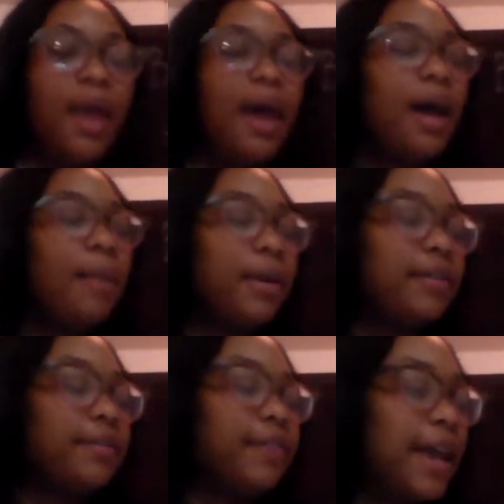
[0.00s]
A
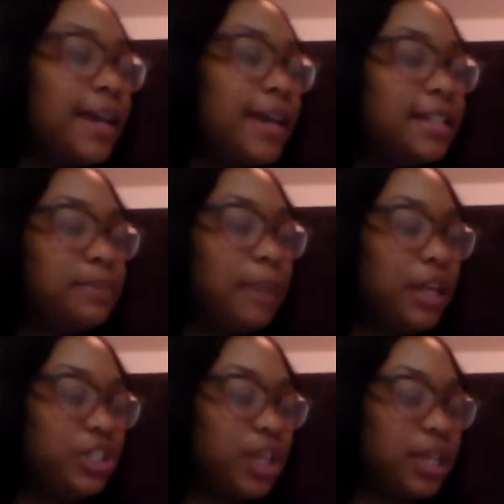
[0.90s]
butterfly is
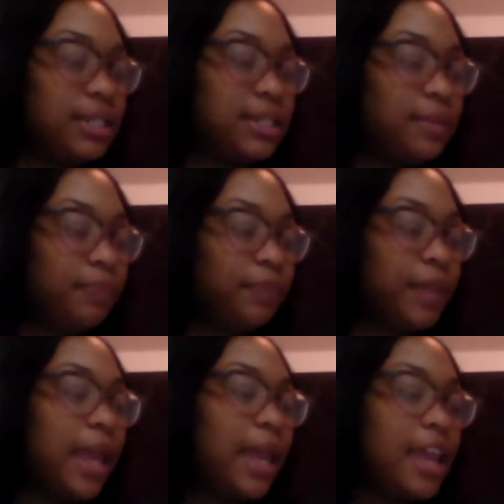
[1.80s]
patient.
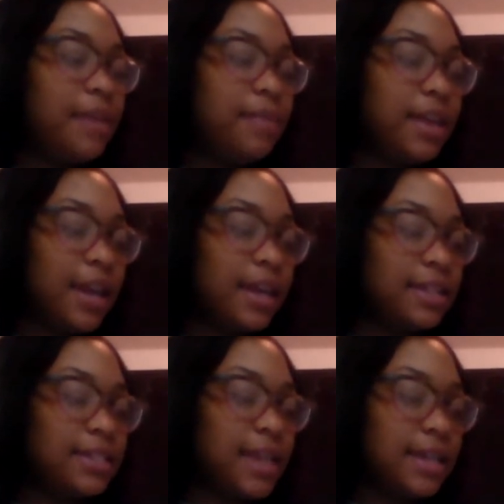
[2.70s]
It
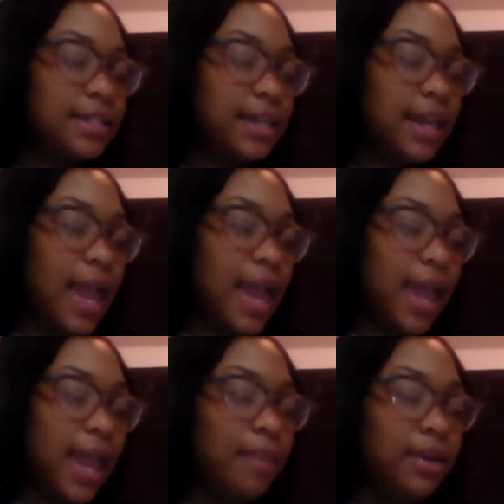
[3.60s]
begins as an
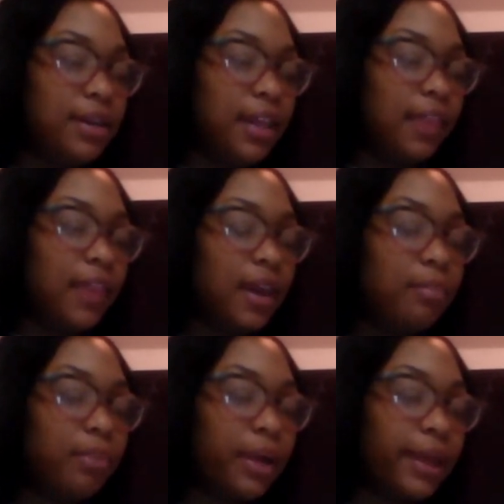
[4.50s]
egg beneath an
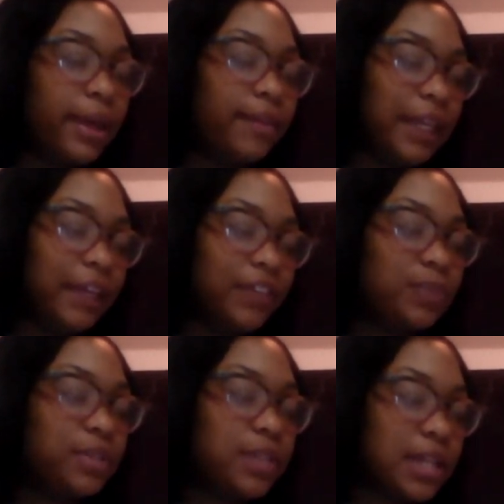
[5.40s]
umbrella of leaves,
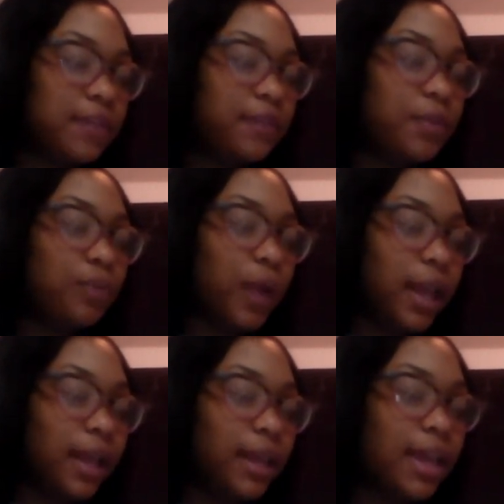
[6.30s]
protected from
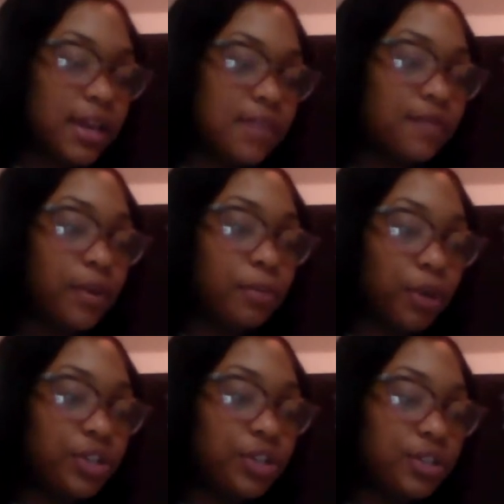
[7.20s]
rain, hidden from
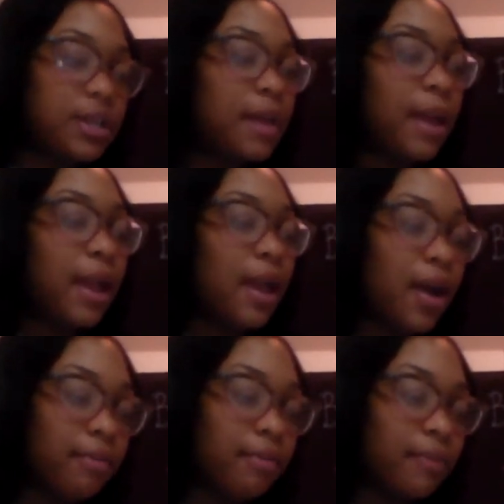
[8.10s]
creatures that might
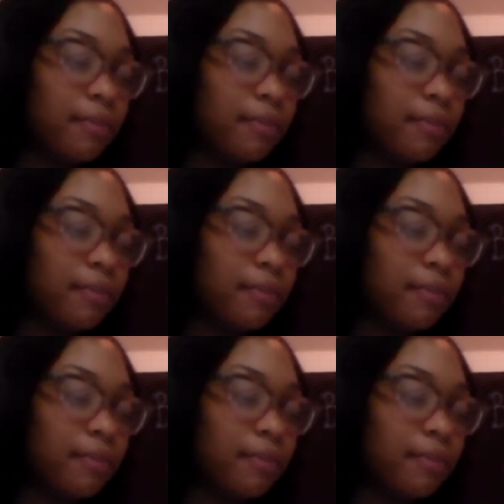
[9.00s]
harm it,